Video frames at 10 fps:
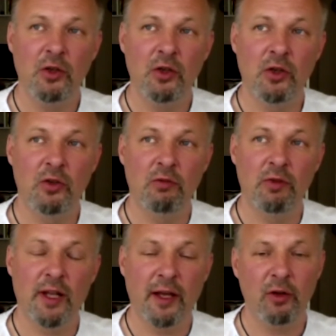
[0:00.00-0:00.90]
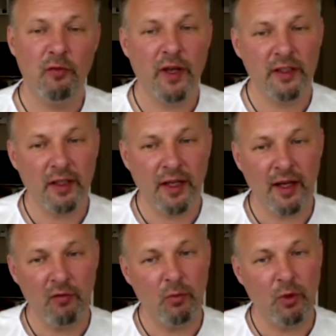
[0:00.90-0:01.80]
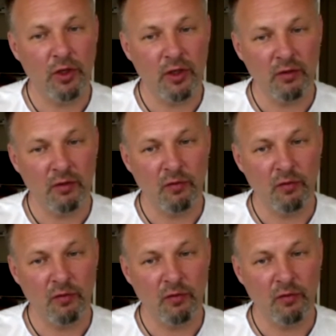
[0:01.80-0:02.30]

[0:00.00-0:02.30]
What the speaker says: could rely on the fact that everyone